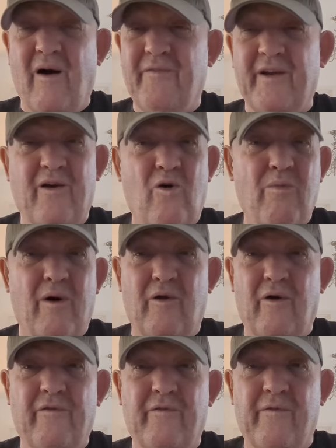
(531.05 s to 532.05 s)
I've had it all my
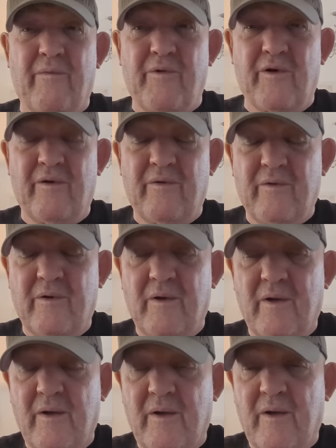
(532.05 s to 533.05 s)
life with him, yeah.
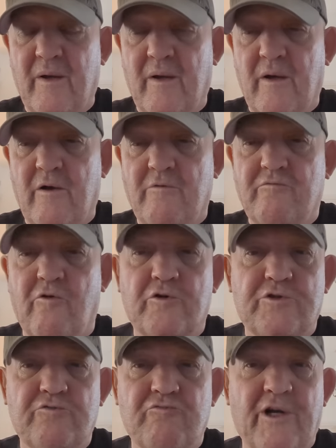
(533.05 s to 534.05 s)

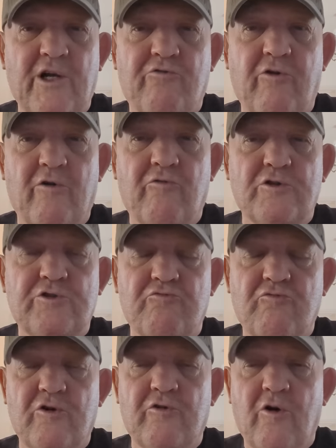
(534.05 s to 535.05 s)
Roger, when he, Roger,
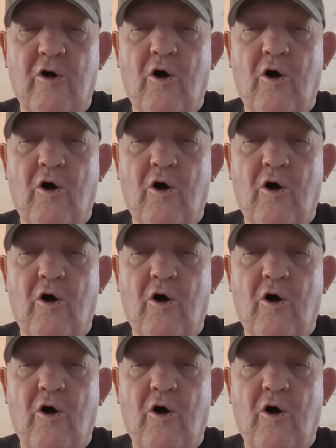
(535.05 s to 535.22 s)
what,